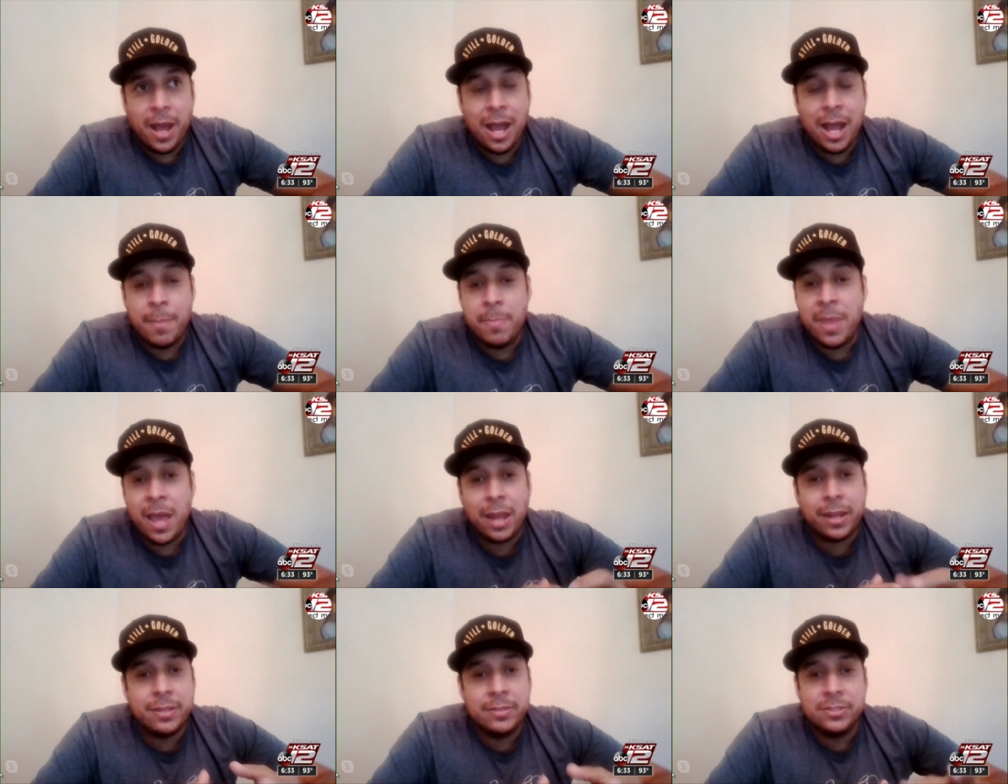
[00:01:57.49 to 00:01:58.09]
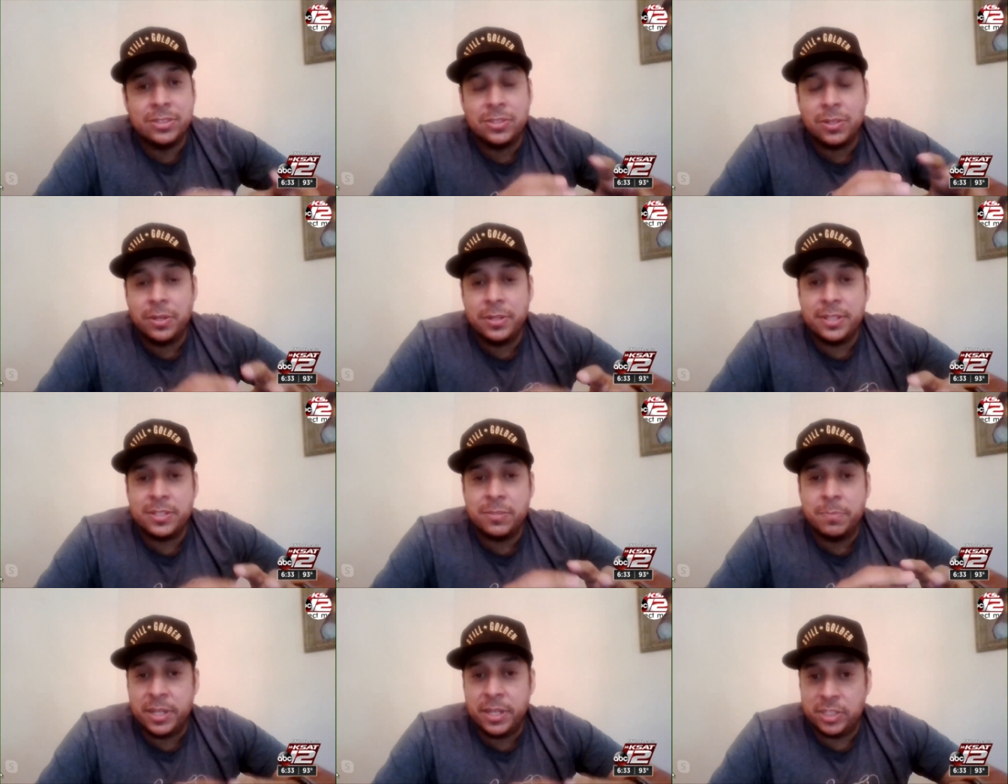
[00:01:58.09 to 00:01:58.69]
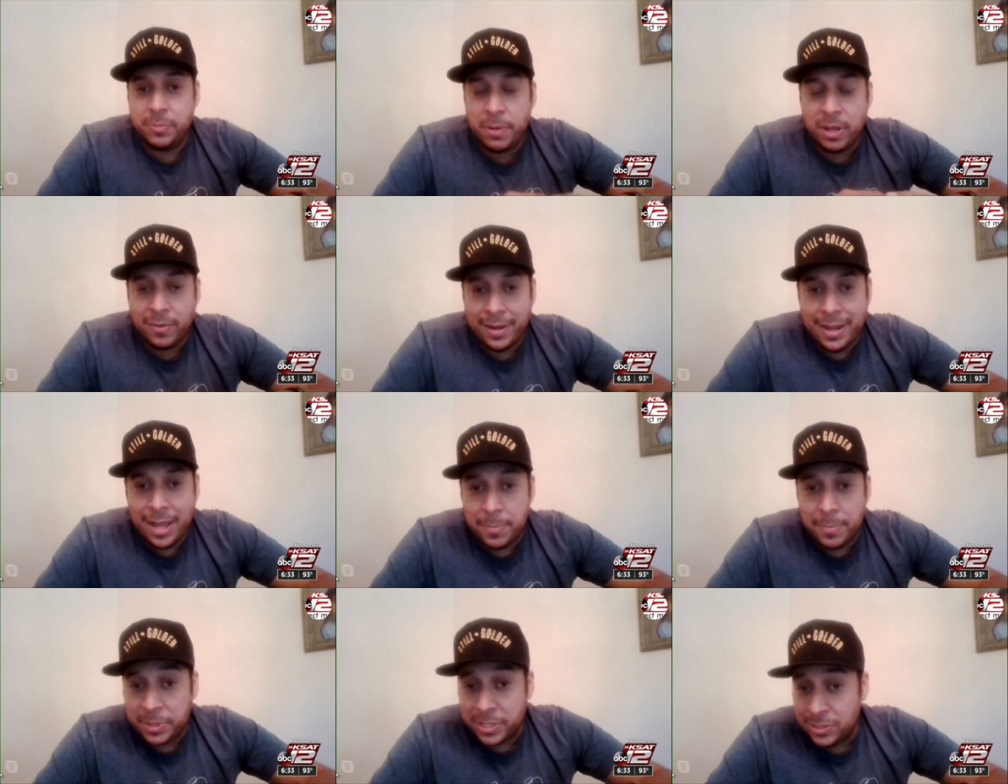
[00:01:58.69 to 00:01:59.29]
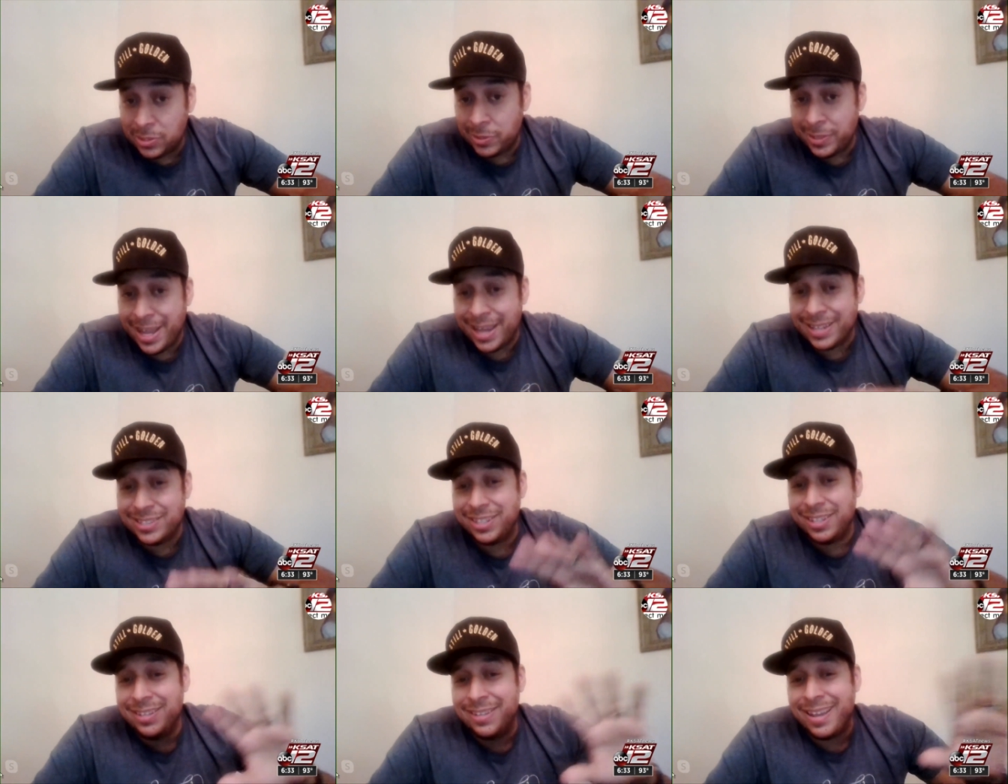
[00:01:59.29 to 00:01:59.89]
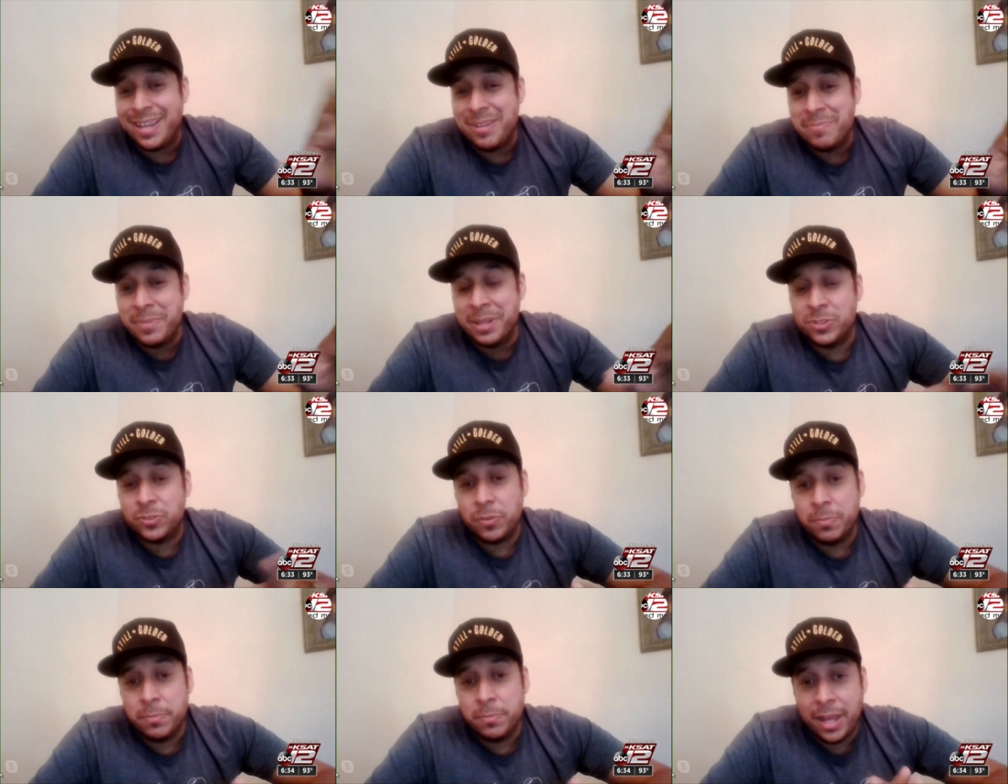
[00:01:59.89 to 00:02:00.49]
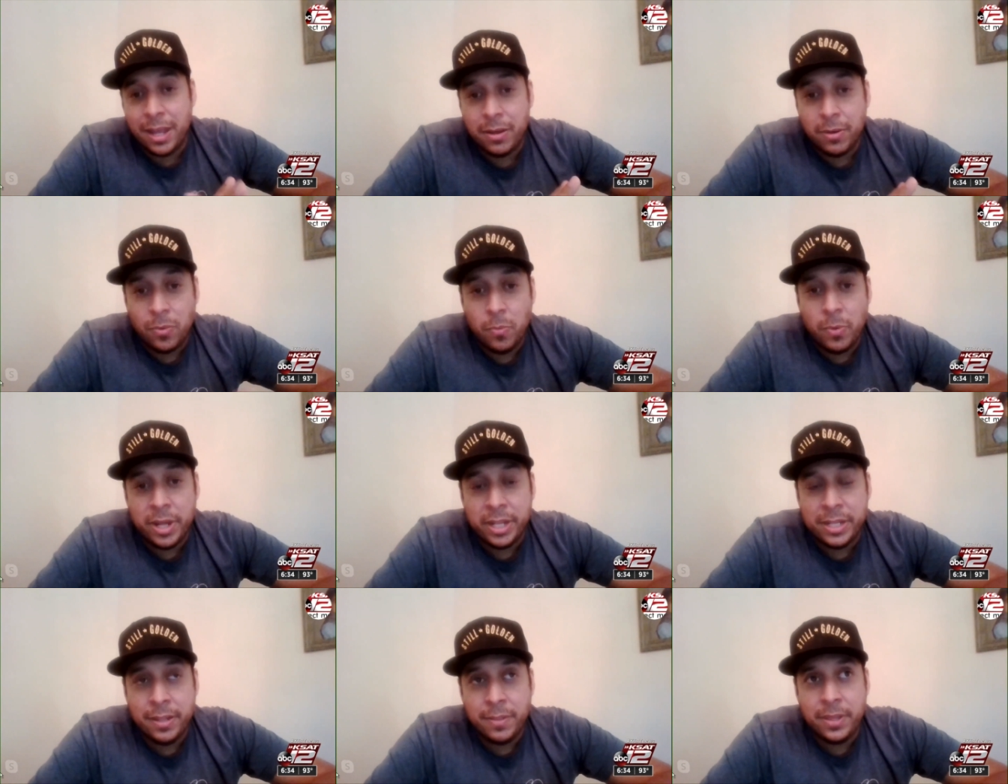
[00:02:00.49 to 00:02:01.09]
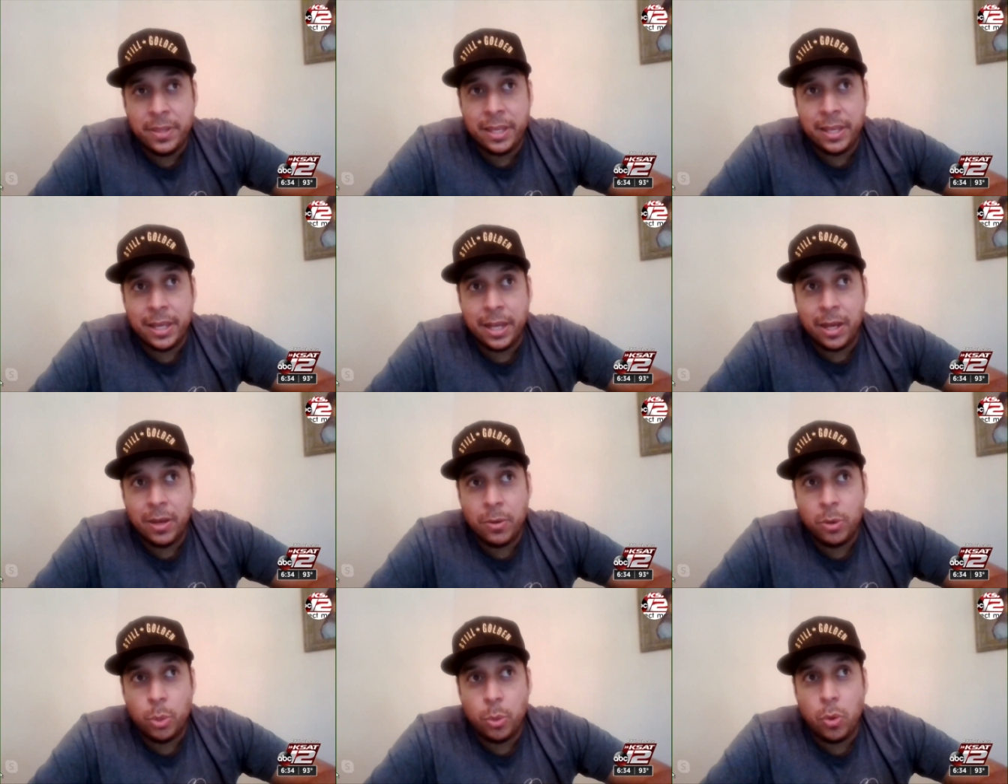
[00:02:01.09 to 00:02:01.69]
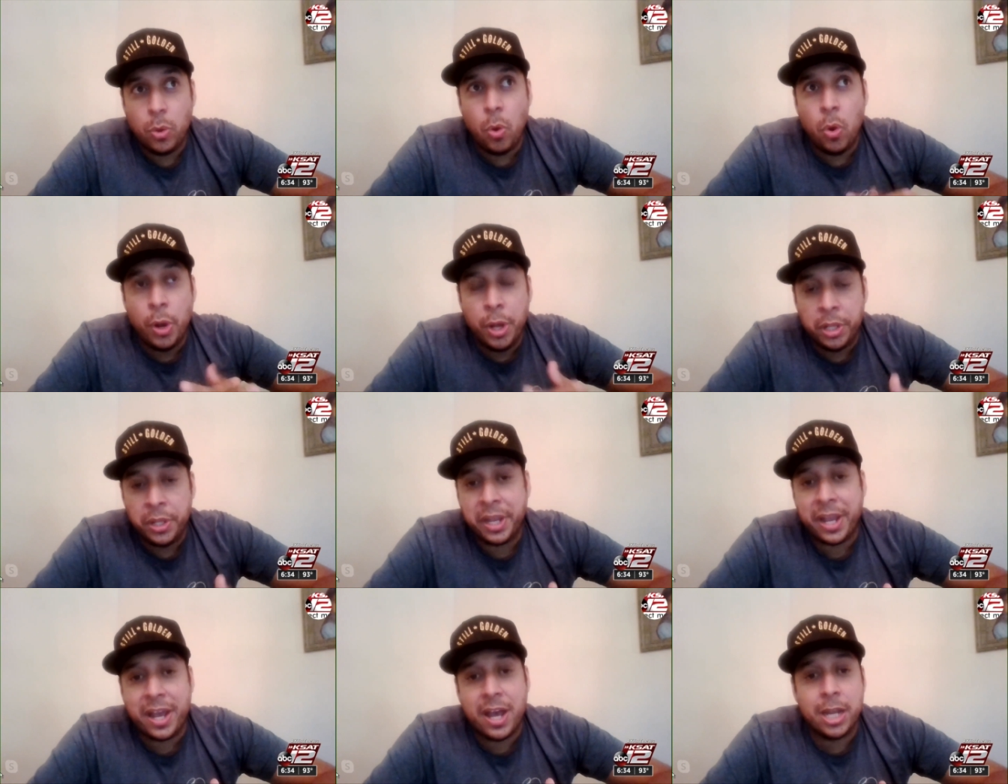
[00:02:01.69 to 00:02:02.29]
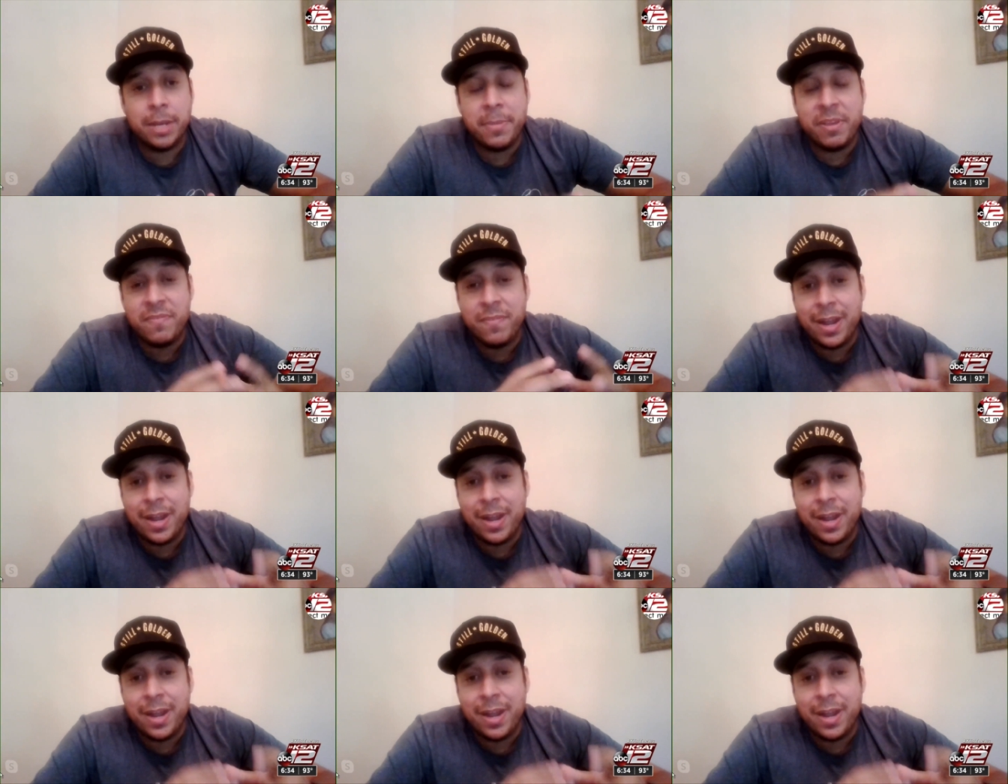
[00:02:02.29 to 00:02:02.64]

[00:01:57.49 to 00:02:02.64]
I'm not concerned as much about right now. I'm concerned actually nine months from now when the uh, oil economy